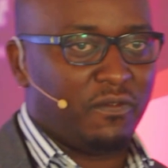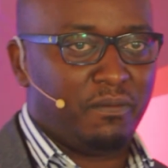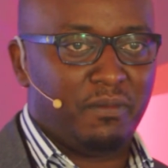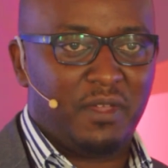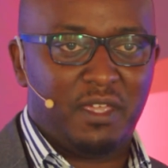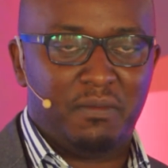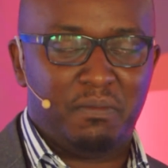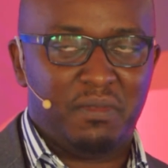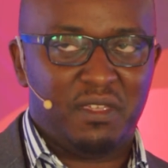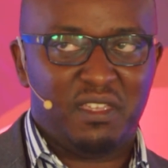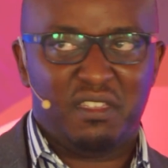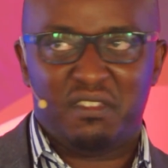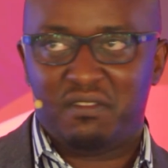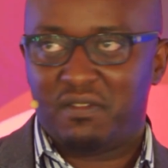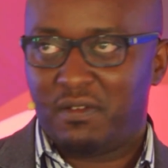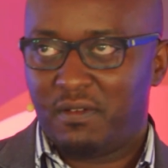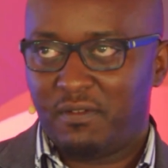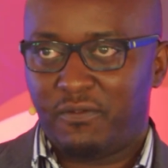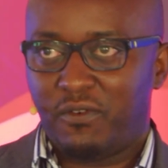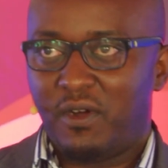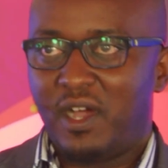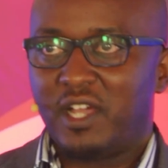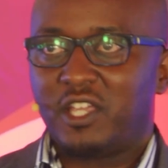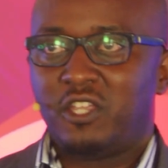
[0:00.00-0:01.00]
of maybe,
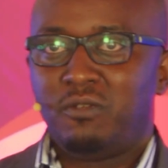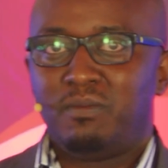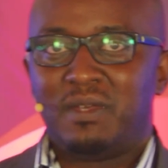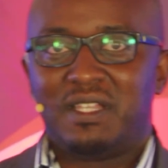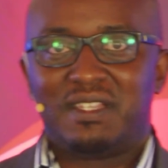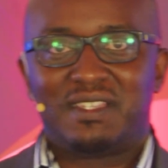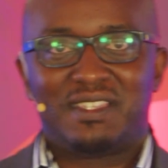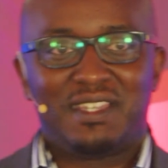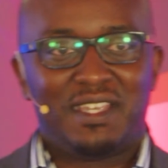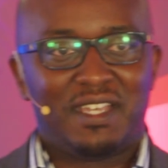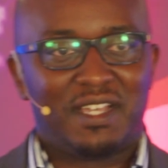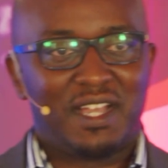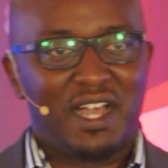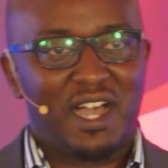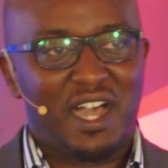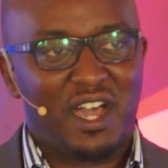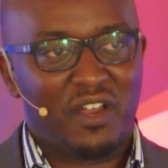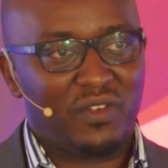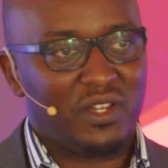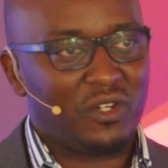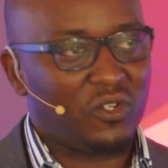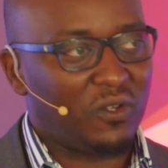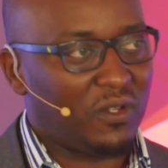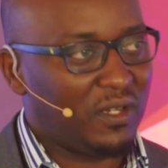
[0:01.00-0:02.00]
for argument's sake,
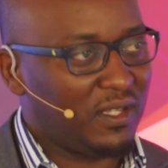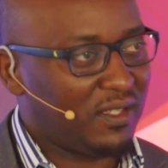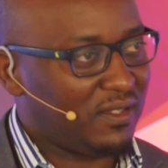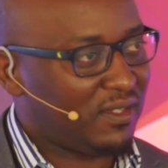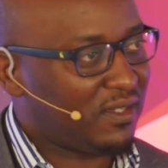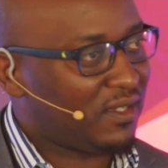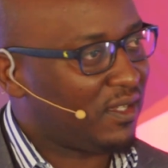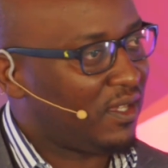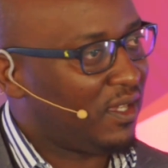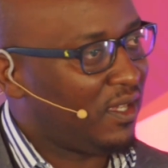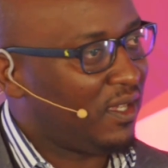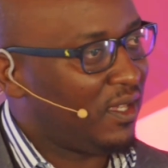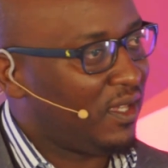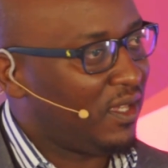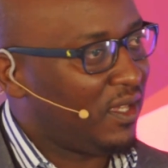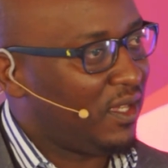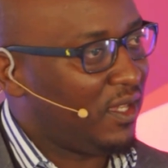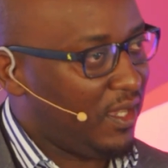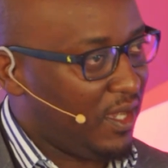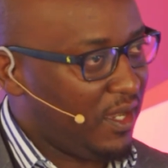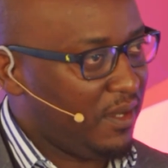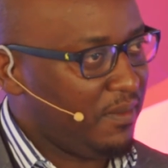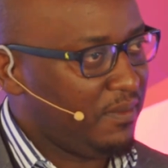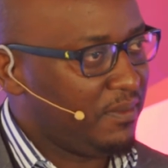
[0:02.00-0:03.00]
$100,
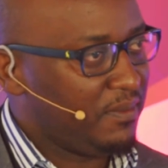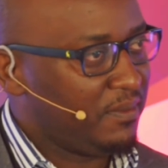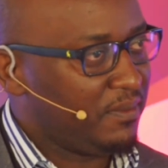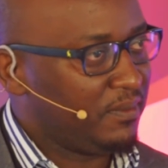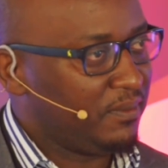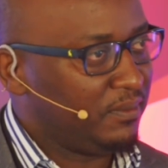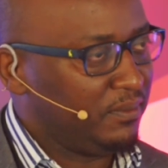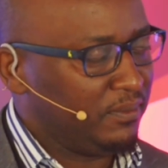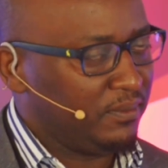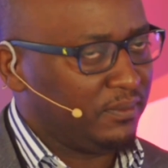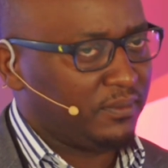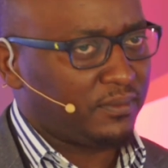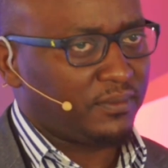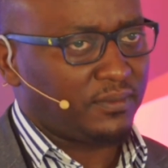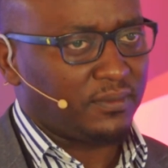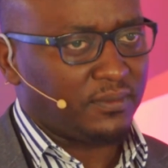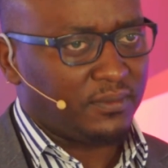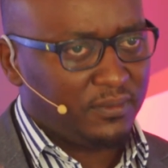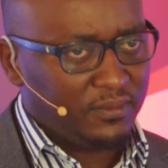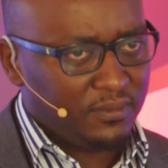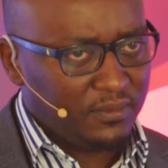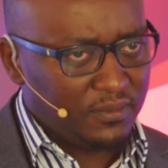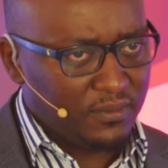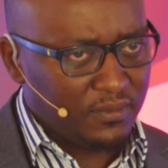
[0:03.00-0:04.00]
yeah?
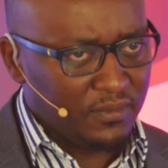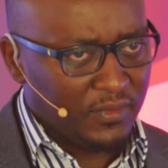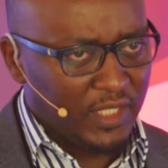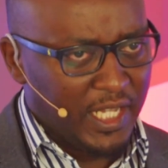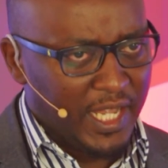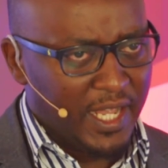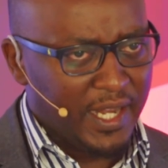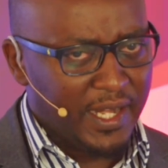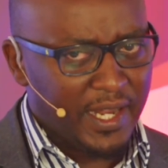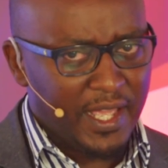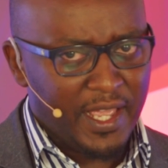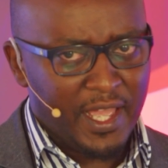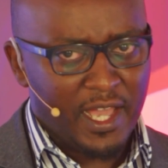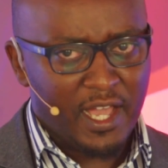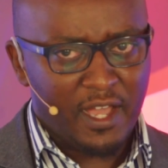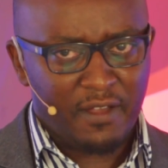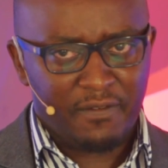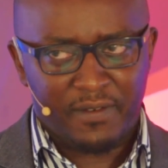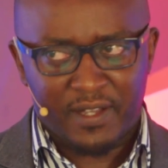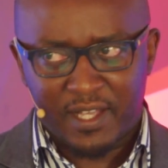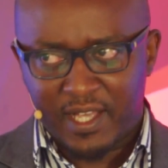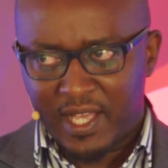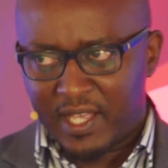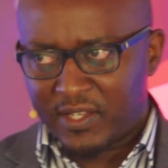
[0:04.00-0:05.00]
And I have
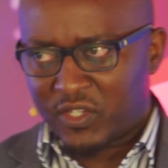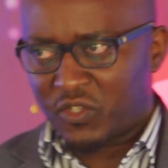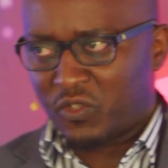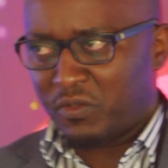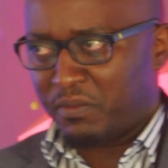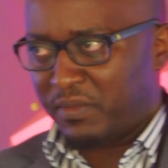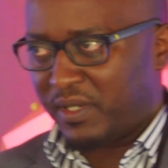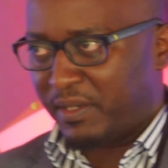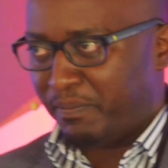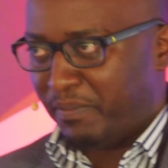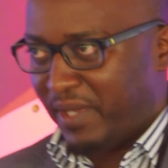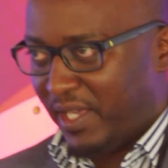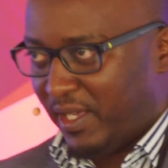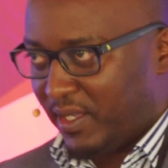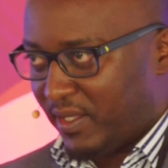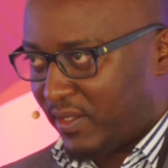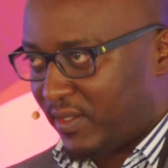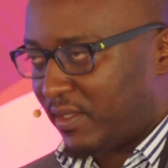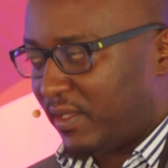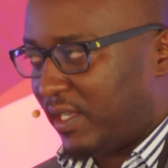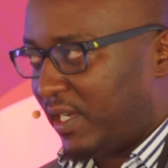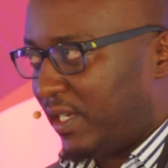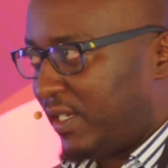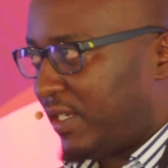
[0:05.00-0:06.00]
a customer base
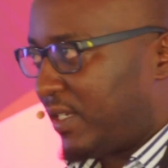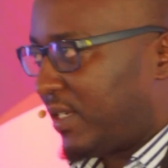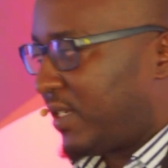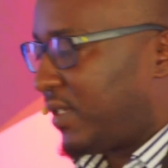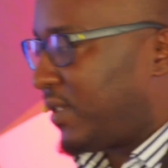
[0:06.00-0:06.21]
that